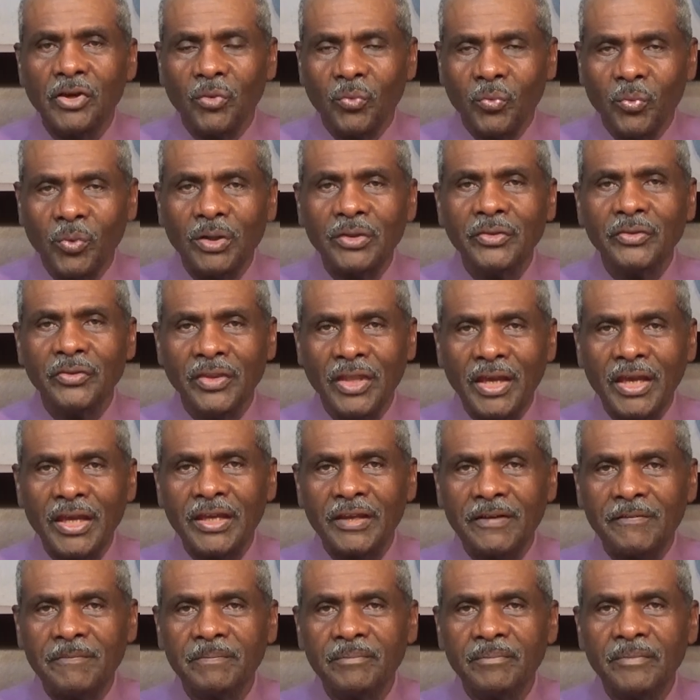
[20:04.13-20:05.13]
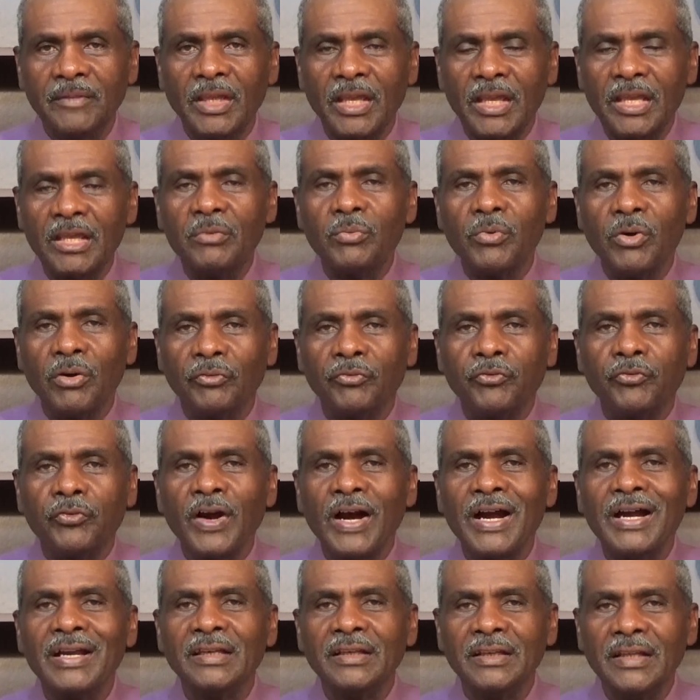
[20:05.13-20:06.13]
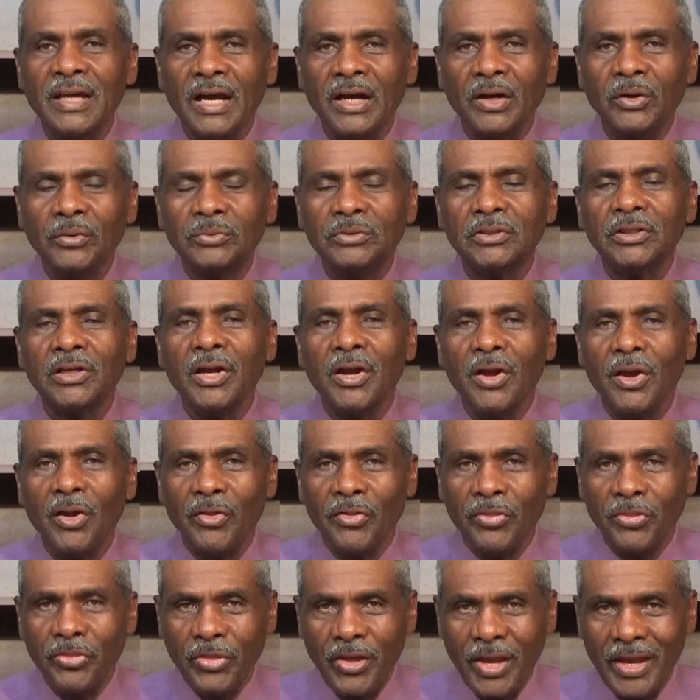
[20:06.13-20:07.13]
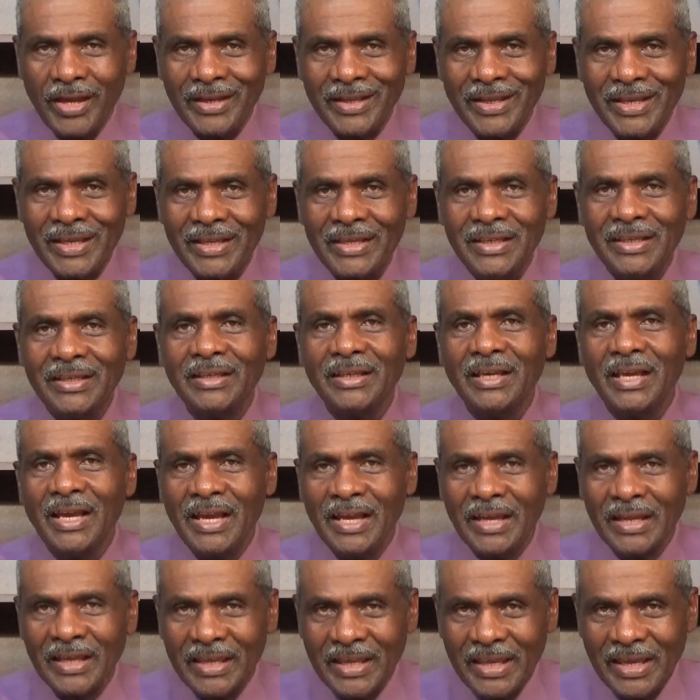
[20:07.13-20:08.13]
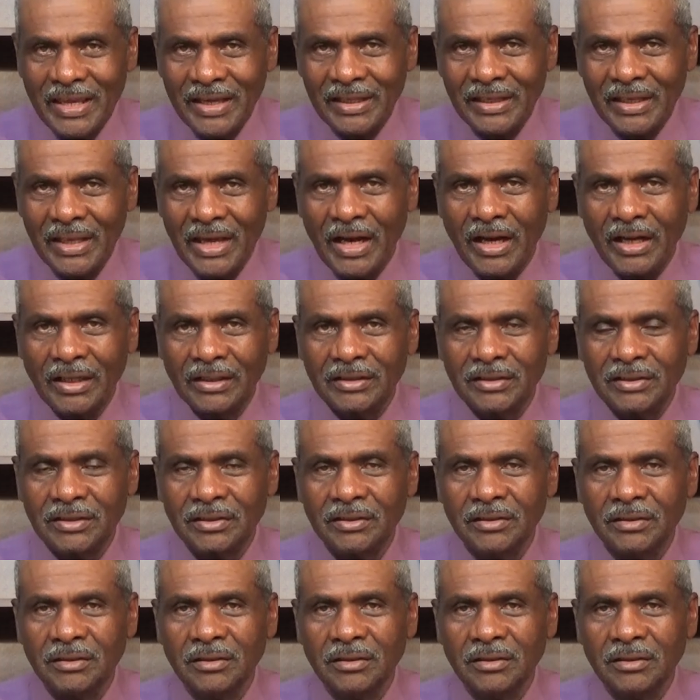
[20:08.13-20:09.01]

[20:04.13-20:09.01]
one day he will find out that he cannot